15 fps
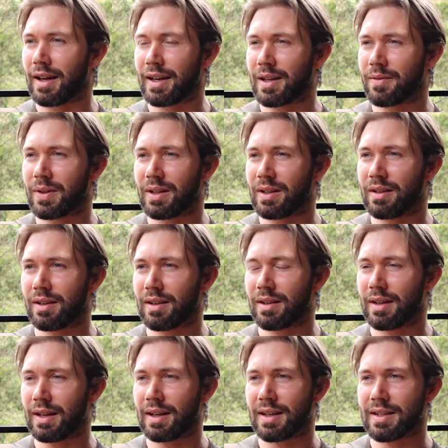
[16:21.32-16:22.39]
even
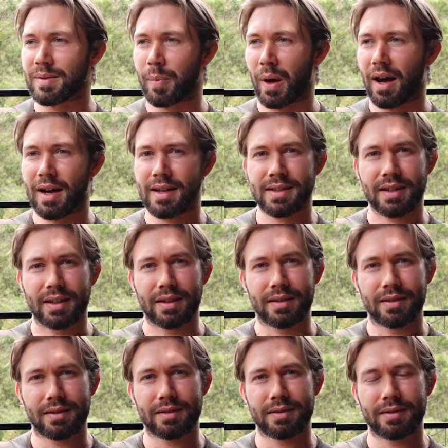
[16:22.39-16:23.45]
in his passing,
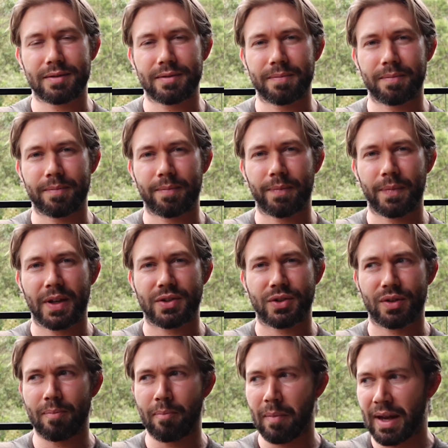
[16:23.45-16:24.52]
a
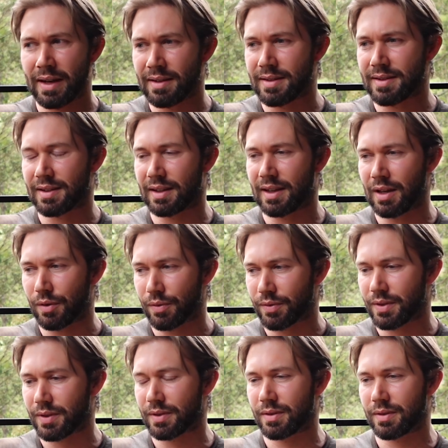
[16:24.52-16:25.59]
tremendous
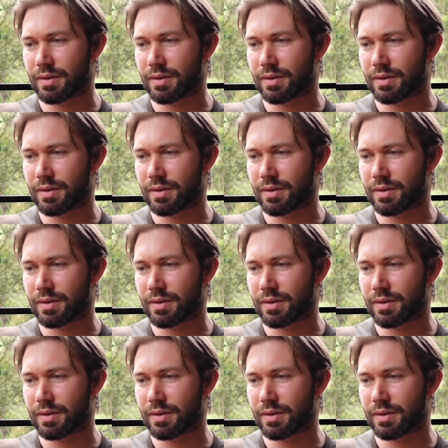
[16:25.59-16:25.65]
gift.